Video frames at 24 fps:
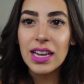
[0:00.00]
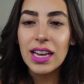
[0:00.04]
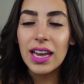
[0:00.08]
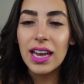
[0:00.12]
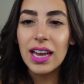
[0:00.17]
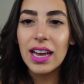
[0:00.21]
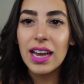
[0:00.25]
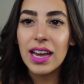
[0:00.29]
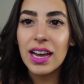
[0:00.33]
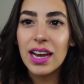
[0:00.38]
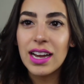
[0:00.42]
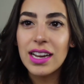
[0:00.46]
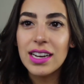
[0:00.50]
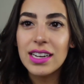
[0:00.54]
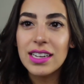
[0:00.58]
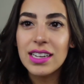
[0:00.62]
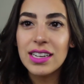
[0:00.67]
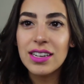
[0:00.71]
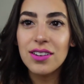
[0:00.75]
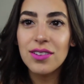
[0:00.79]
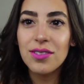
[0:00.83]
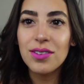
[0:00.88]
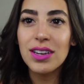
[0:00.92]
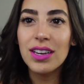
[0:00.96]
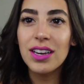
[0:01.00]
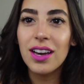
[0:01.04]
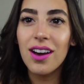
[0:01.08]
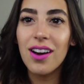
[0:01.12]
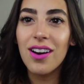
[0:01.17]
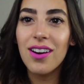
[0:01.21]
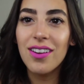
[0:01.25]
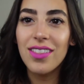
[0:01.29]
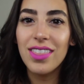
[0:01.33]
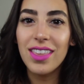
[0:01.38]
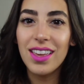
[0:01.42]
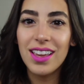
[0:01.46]
and here we
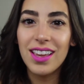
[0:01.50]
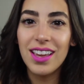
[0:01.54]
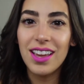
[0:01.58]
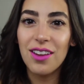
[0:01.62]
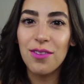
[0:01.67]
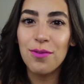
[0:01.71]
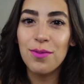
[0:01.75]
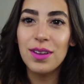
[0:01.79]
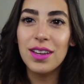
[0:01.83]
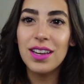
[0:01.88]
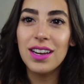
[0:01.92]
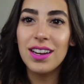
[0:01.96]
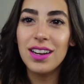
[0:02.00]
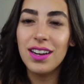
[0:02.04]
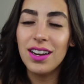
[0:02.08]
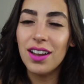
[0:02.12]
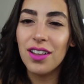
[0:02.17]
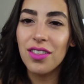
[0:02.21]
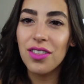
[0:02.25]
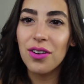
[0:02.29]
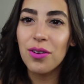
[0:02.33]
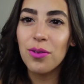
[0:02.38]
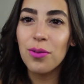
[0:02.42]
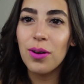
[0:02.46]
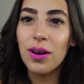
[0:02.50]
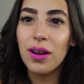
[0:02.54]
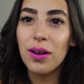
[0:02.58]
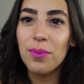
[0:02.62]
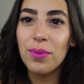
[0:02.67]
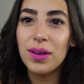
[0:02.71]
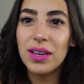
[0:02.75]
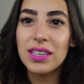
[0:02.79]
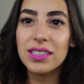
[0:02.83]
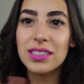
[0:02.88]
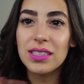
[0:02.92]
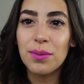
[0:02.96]
go. They gave me another one
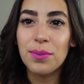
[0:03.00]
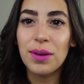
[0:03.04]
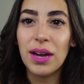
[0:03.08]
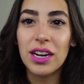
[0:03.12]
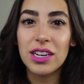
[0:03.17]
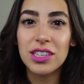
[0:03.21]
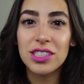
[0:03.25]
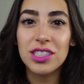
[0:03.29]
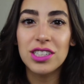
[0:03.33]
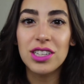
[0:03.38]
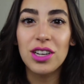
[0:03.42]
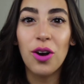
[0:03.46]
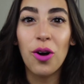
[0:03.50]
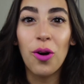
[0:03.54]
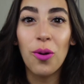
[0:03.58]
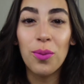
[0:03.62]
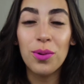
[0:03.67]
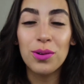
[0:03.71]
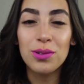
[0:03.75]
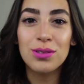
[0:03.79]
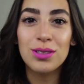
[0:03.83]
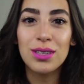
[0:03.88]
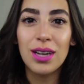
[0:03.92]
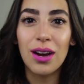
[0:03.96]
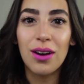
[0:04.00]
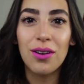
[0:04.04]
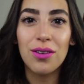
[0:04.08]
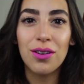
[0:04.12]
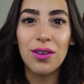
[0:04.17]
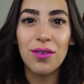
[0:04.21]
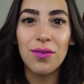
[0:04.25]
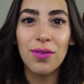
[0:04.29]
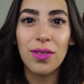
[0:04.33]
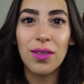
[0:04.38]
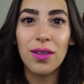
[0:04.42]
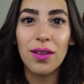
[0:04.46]
because I'm actually almost out
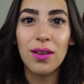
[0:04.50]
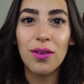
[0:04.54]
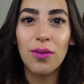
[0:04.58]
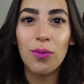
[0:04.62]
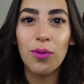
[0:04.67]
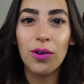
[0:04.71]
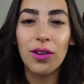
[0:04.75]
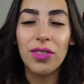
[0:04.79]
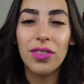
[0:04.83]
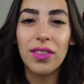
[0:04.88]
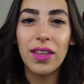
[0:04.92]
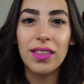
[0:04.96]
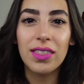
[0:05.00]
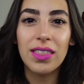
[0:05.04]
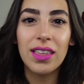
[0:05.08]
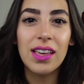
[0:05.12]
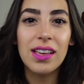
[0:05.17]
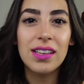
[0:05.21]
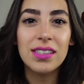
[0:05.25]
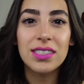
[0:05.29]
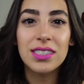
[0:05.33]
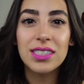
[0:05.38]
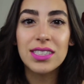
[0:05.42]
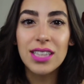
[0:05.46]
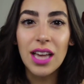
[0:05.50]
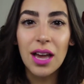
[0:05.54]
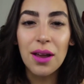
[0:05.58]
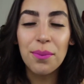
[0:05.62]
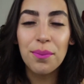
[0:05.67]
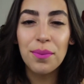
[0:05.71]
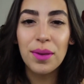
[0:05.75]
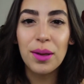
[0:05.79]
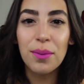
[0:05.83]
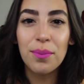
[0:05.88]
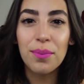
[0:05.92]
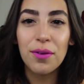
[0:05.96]
of the one that they
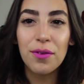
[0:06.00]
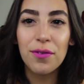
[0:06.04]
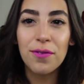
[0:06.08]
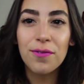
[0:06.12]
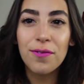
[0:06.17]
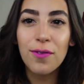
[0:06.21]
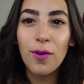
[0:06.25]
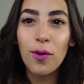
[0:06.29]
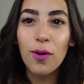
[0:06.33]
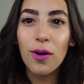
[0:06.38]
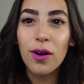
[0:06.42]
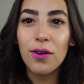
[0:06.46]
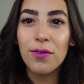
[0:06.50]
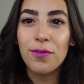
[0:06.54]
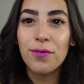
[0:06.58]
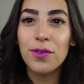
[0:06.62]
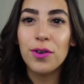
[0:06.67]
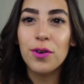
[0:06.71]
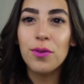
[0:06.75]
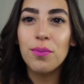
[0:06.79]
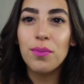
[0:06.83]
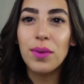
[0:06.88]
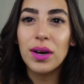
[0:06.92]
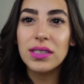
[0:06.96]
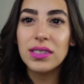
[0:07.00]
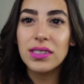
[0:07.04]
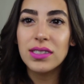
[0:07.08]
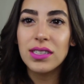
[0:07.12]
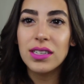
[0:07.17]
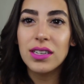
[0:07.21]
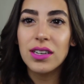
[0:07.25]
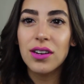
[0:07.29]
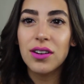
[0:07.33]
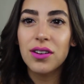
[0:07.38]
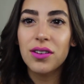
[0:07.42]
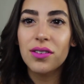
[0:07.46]
sent me before a few months
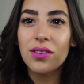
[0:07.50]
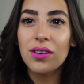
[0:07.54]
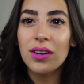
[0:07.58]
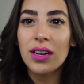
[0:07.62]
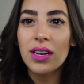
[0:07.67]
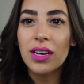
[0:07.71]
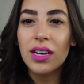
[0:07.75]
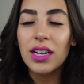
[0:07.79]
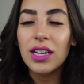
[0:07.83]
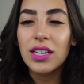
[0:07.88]
ago.